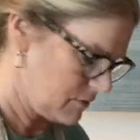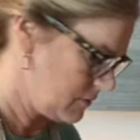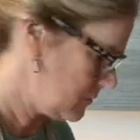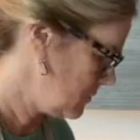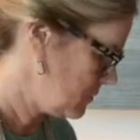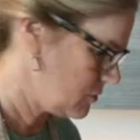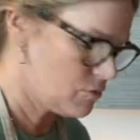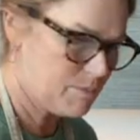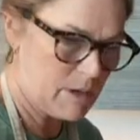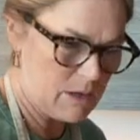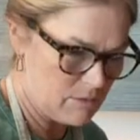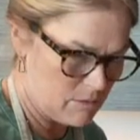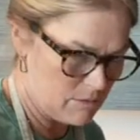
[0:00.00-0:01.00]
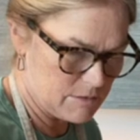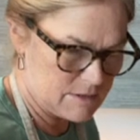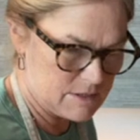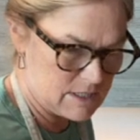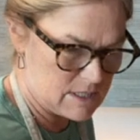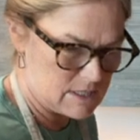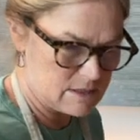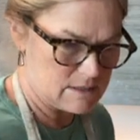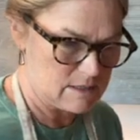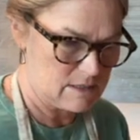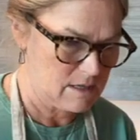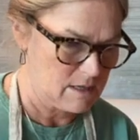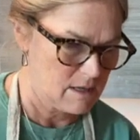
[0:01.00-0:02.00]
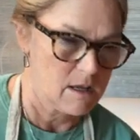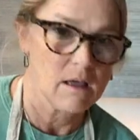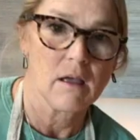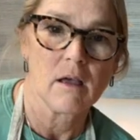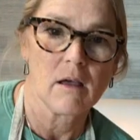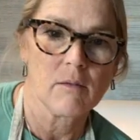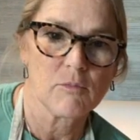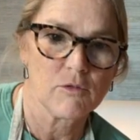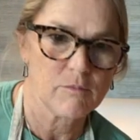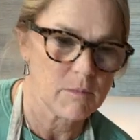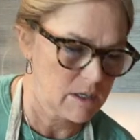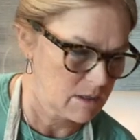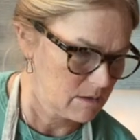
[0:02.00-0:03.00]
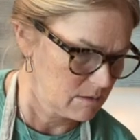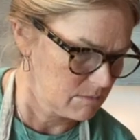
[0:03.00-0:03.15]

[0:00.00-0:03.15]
scoop out all the seeds. I'll move my